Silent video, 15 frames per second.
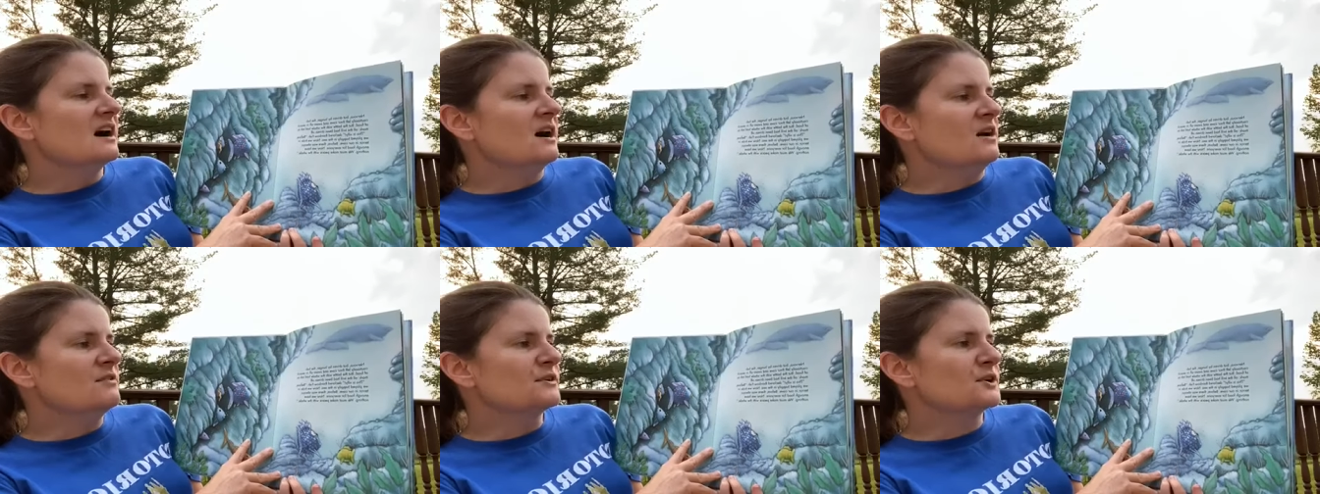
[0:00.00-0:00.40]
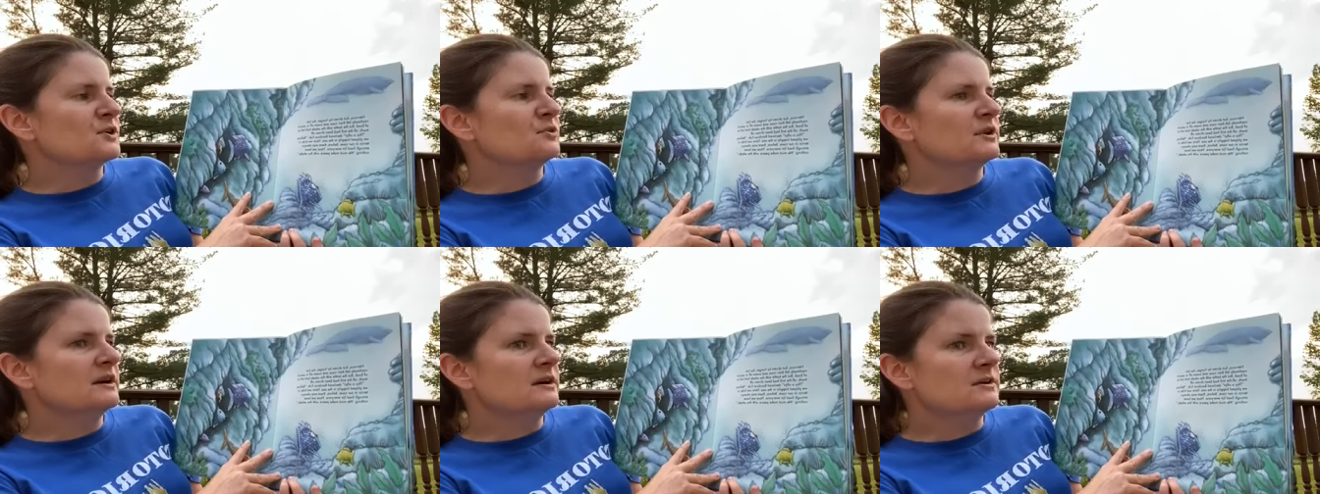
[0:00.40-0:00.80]
All the
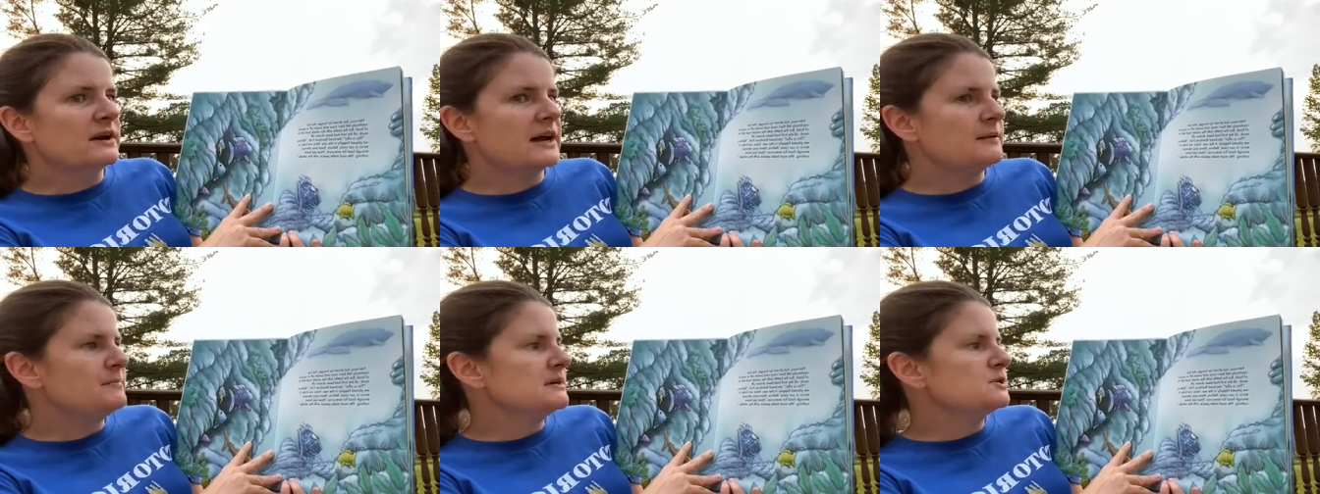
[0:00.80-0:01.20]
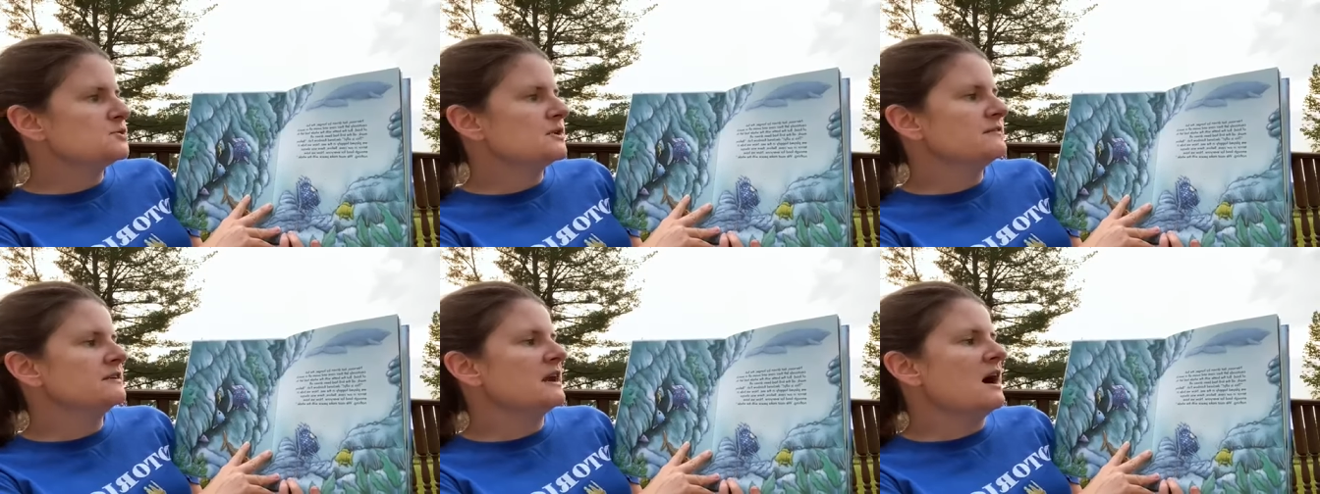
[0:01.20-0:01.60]
krill had been
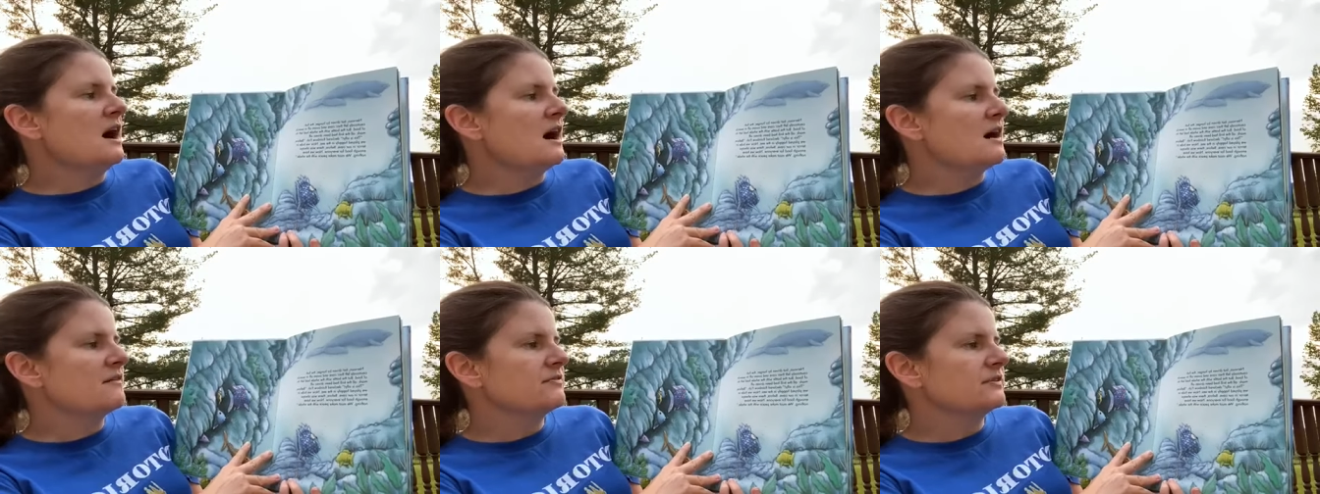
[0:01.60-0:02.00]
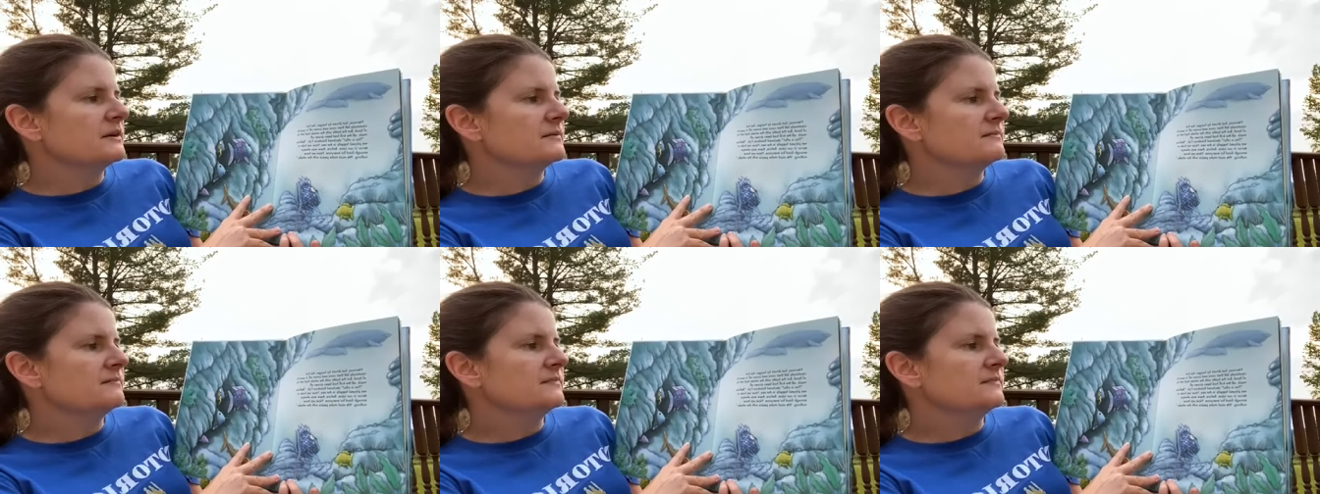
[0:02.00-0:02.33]
driven off.